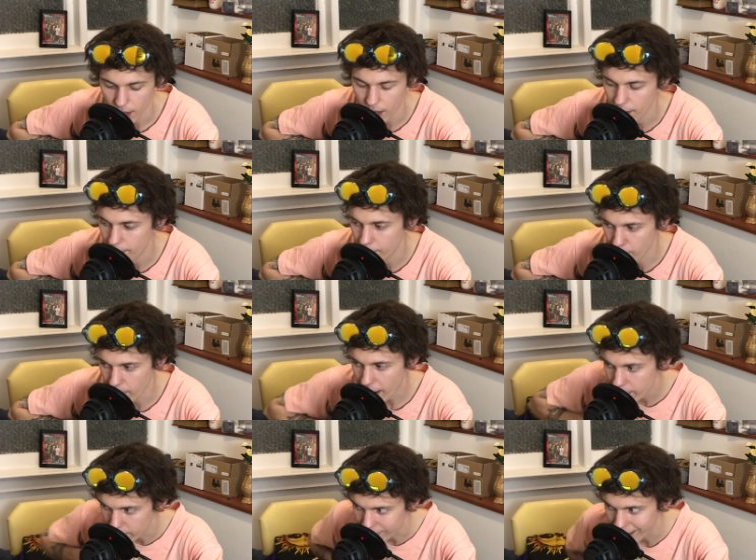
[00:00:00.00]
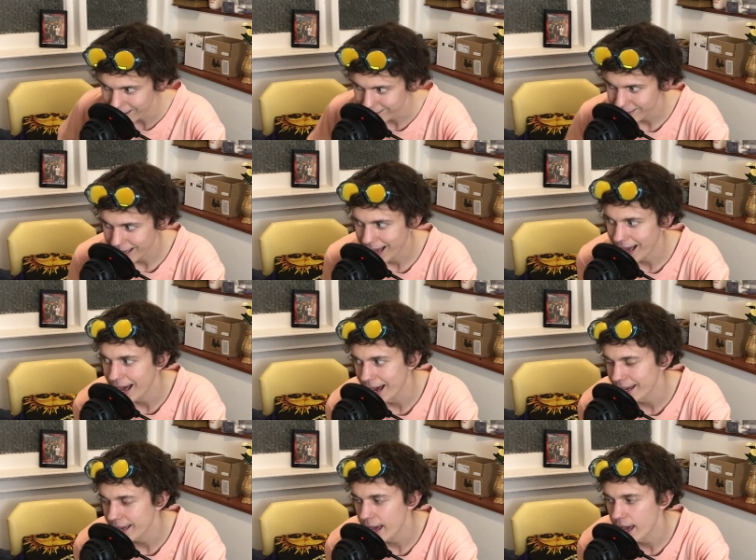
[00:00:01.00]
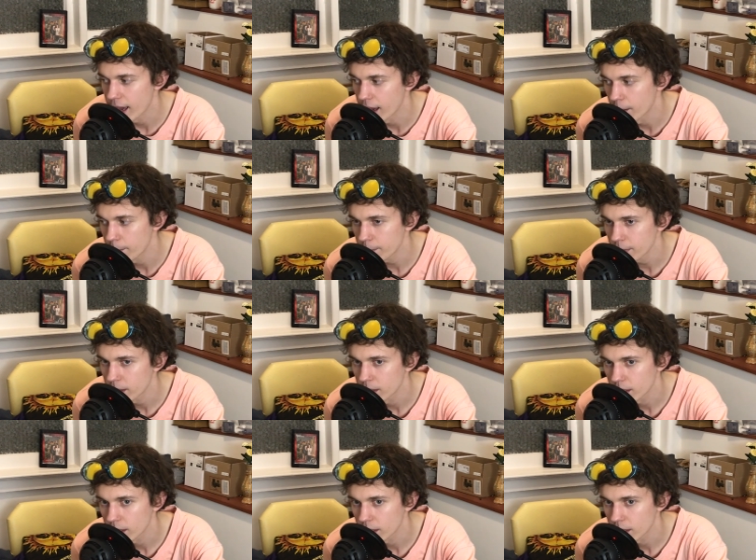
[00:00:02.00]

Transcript: Um, for my birthday, I am